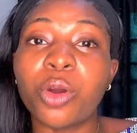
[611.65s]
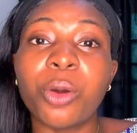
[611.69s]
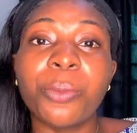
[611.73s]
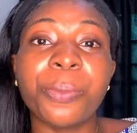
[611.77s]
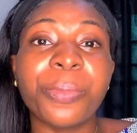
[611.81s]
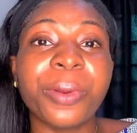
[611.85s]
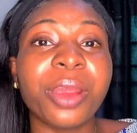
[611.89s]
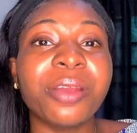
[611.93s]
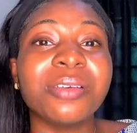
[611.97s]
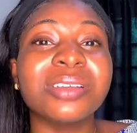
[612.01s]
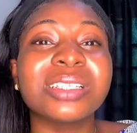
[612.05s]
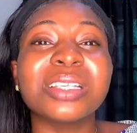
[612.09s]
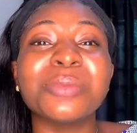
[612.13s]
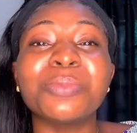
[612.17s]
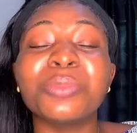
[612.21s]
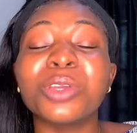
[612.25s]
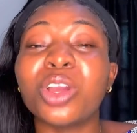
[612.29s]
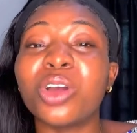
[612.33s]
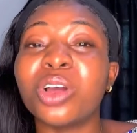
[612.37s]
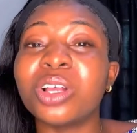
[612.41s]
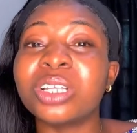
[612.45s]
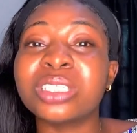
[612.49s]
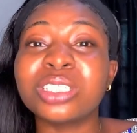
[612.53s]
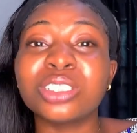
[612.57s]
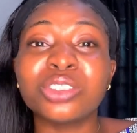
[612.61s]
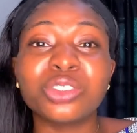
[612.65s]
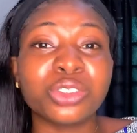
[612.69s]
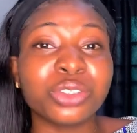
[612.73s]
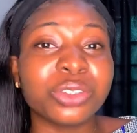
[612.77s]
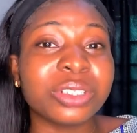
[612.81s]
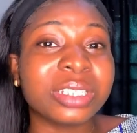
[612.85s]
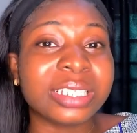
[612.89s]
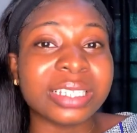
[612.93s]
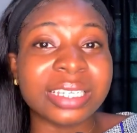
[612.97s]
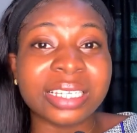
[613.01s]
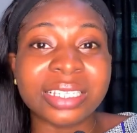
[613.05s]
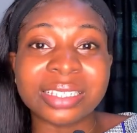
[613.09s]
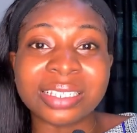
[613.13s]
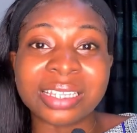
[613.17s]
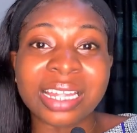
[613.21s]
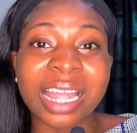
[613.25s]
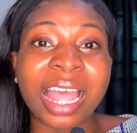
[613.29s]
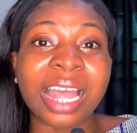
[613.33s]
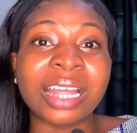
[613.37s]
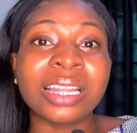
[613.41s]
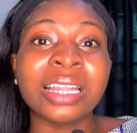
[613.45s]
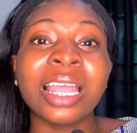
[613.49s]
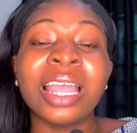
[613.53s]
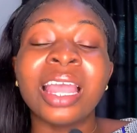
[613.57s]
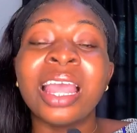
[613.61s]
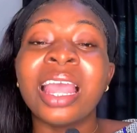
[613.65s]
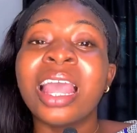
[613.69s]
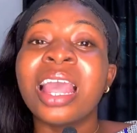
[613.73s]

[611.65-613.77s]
comparison, because the truth is that